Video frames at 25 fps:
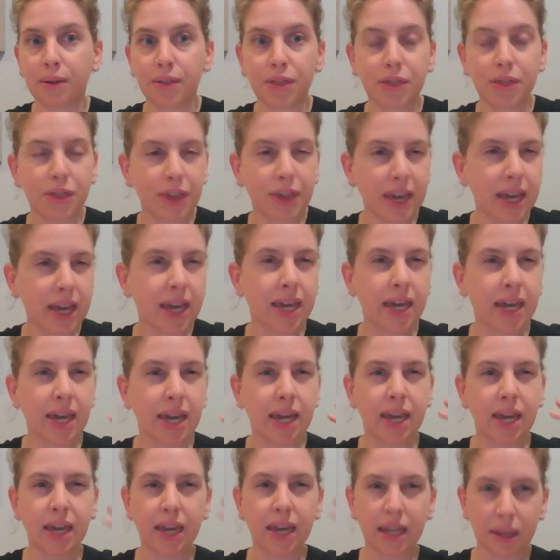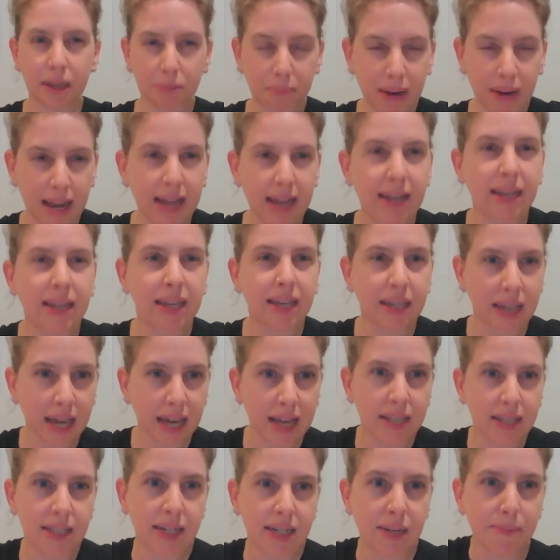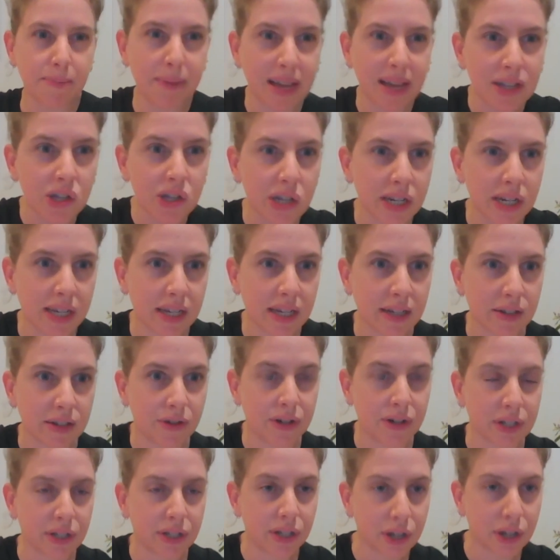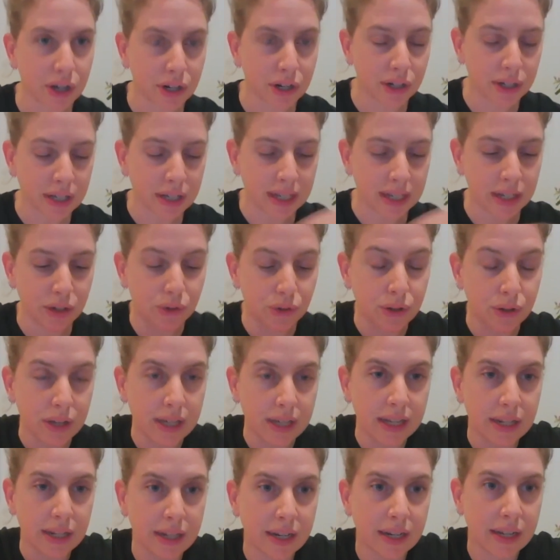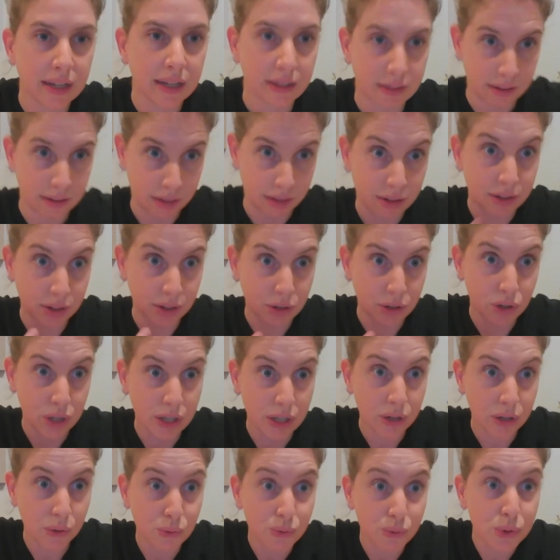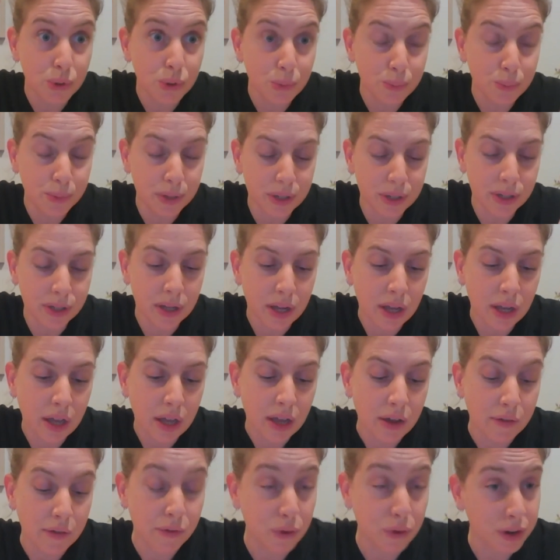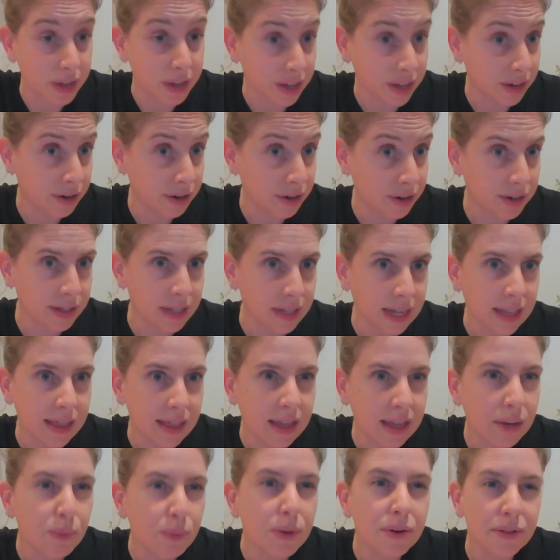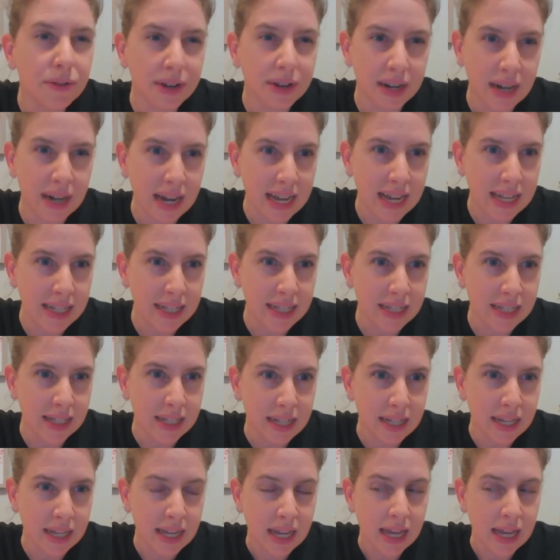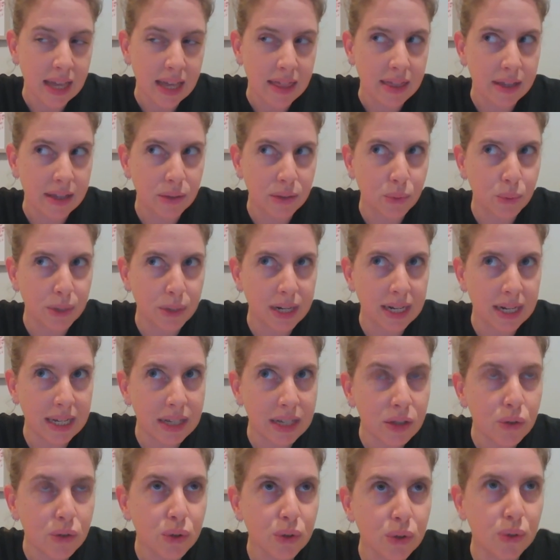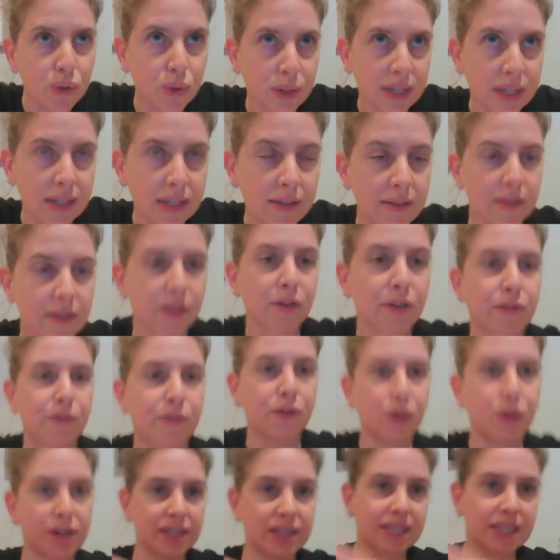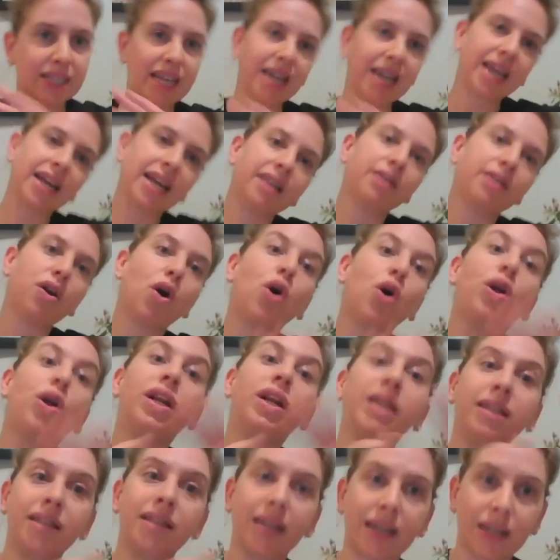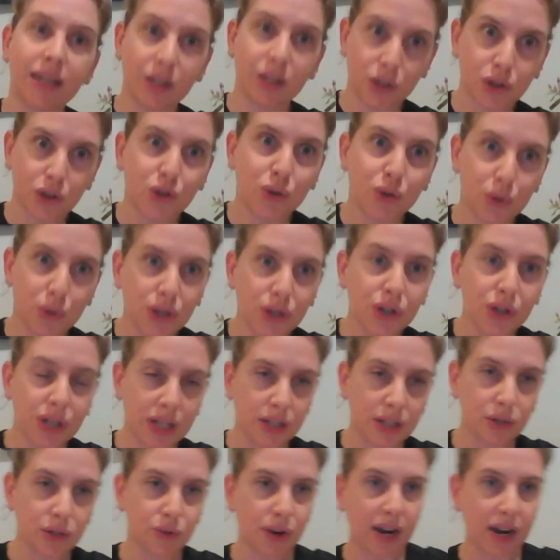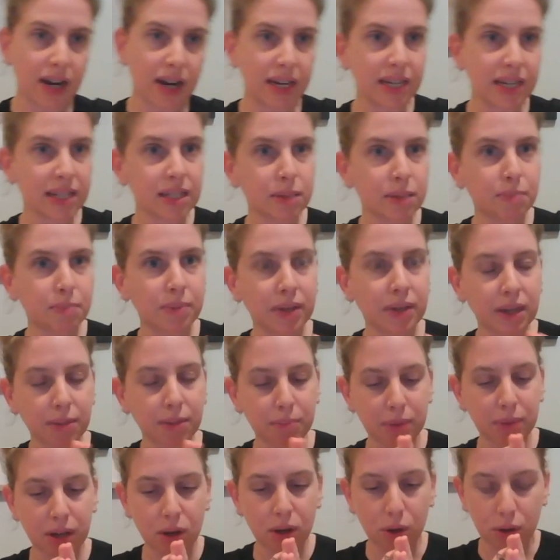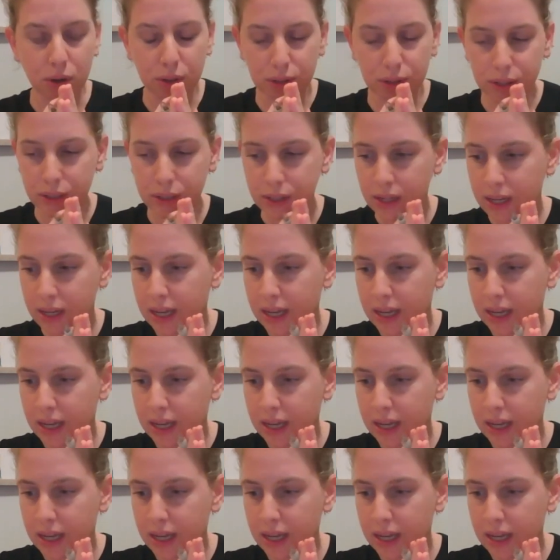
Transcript: thinking and planning, yes, and imagining the return in groups for years. And then we realized that we need to do it for a second, only the Jewish Israelis, because